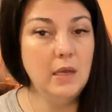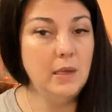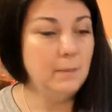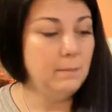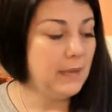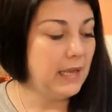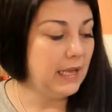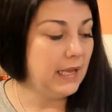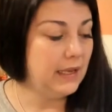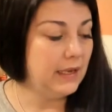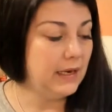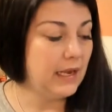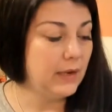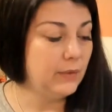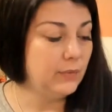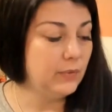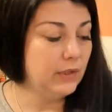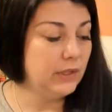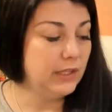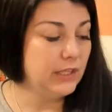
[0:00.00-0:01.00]
man,
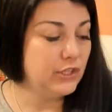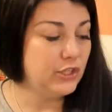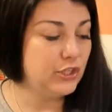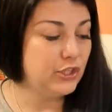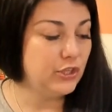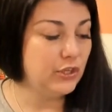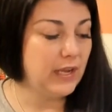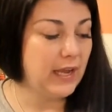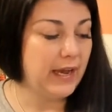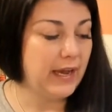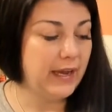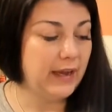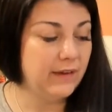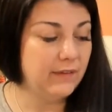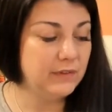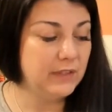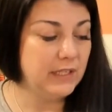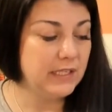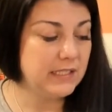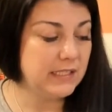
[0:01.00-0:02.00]
I really should
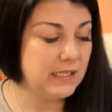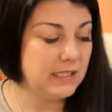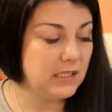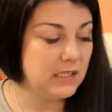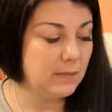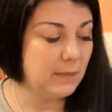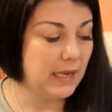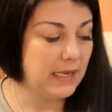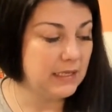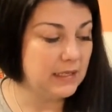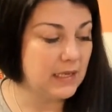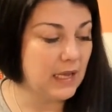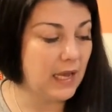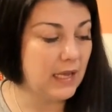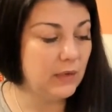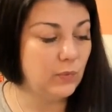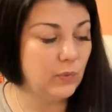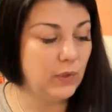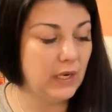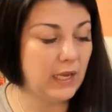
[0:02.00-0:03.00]
have listened to my
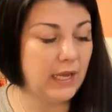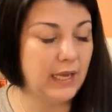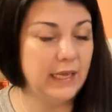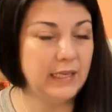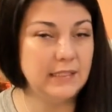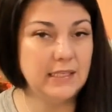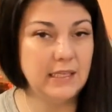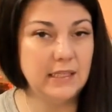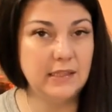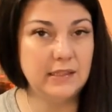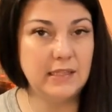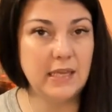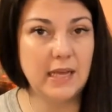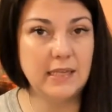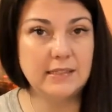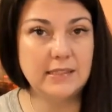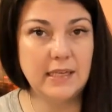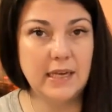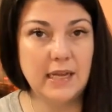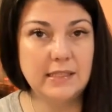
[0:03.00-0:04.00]
gut when I did
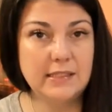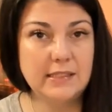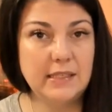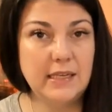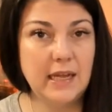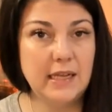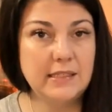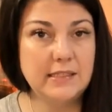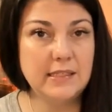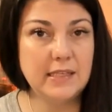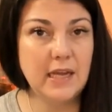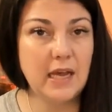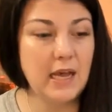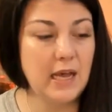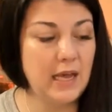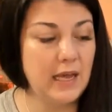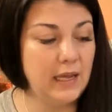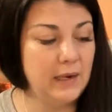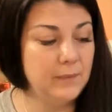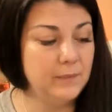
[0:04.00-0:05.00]
dot, dot, dot, dot, dot,
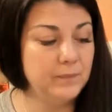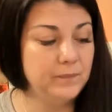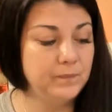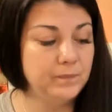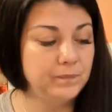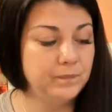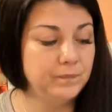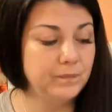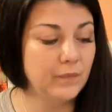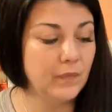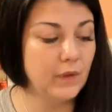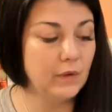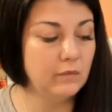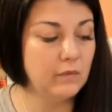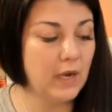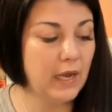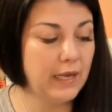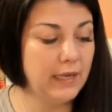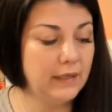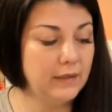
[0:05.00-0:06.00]
dot,
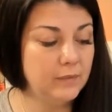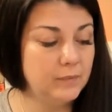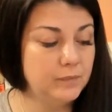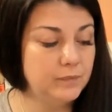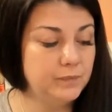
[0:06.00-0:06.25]
right?